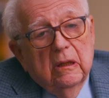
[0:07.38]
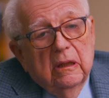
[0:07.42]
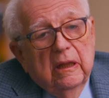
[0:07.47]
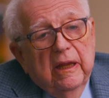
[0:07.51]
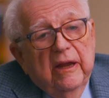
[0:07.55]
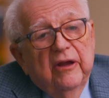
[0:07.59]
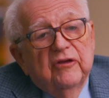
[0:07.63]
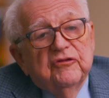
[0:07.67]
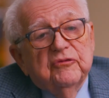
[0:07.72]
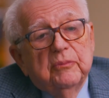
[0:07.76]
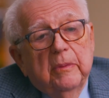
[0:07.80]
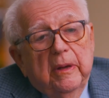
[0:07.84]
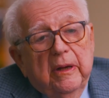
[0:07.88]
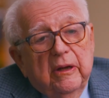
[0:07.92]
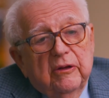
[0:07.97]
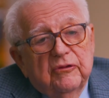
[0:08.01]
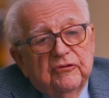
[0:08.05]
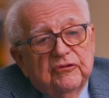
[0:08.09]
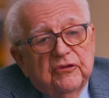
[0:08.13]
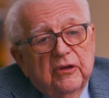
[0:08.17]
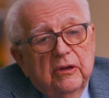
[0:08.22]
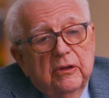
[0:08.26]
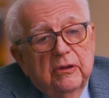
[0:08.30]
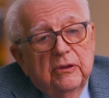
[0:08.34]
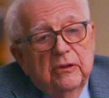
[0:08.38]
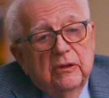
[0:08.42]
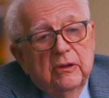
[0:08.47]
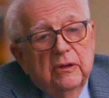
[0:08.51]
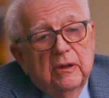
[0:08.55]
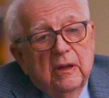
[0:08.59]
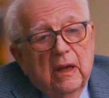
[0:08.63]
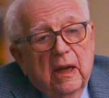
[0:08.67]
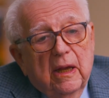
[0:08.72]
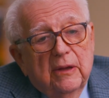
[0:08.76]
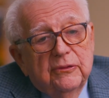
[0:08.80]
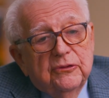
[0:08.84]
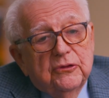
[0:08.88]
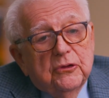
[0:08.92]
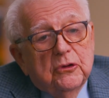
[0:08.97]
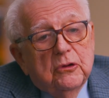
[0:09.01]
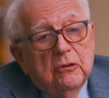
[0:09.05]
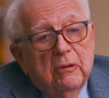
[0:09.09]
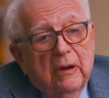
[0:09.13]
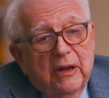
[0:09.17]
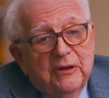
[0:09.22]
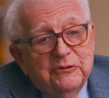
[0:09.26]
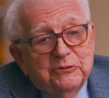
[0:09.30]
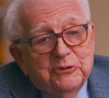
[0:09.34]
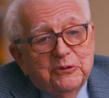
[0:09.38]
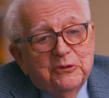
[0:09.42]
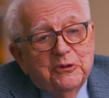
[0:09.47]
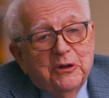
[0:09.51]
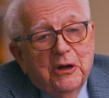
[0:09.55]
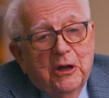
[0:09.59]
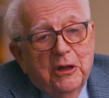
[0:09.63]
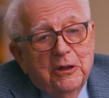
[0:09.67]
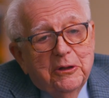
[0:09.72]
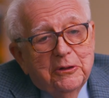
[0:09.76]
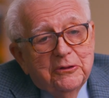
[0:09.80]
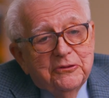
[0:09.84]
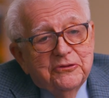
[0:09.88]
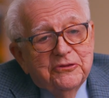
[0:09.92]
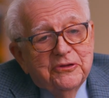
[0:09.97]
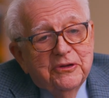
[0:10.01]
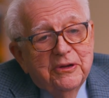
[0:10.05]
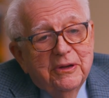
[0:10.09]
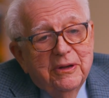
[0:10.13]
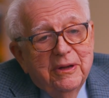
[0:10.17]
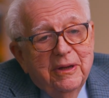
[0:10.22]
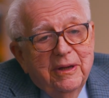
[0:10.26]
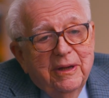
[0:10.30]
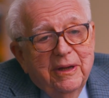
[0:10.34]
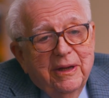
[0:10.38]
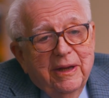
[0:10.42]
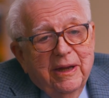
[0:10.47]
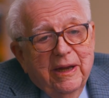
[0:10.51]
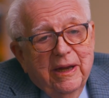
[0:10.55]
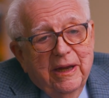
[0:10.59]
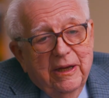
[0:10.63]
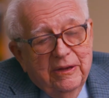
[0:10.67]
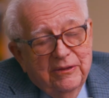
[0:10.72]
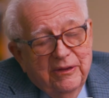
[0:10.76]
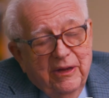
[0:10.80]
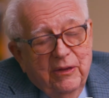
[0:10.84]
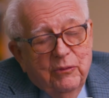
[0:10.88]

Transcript: classmates in undergraduate college at